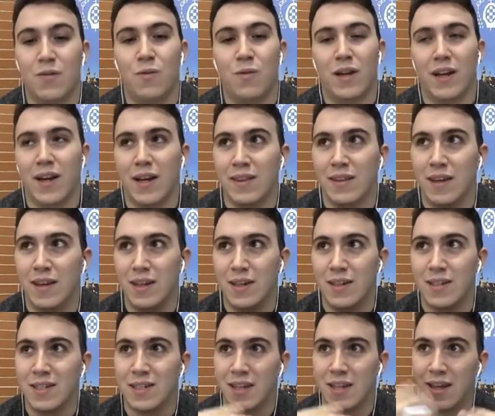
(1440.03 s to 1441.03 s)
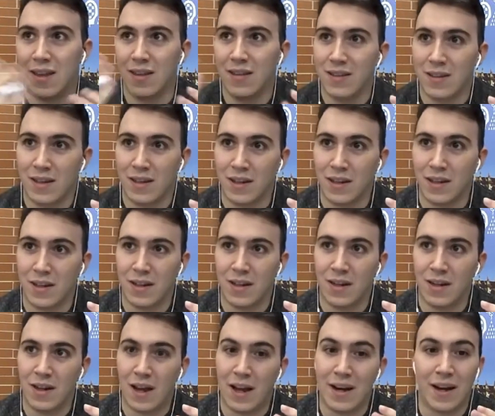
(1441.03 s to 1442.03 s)
we can then send an
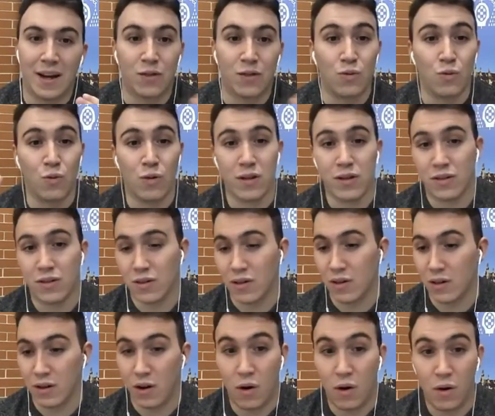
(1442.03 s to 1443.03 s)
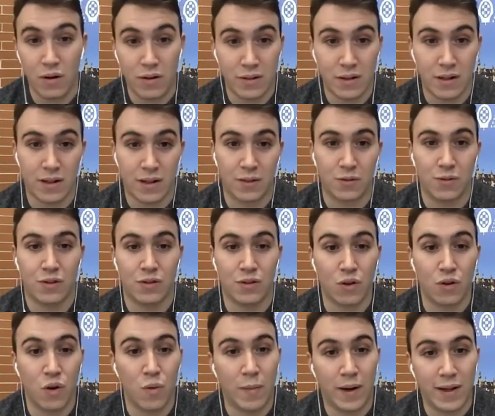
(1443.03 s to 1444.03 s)
actuation order, an
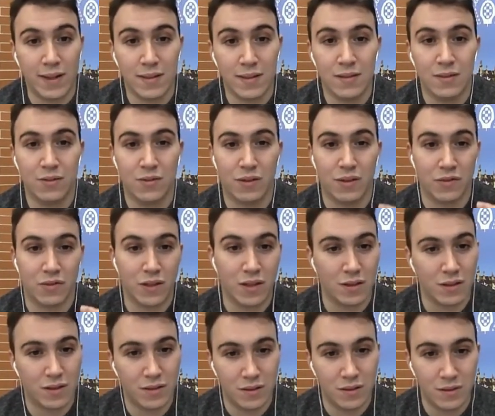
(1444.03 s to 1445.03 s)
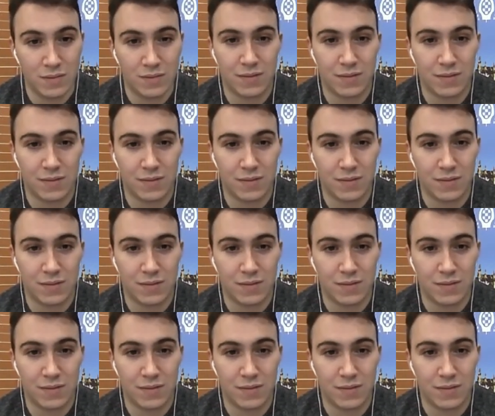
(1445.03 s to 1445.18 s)
actuation command to the vehicle,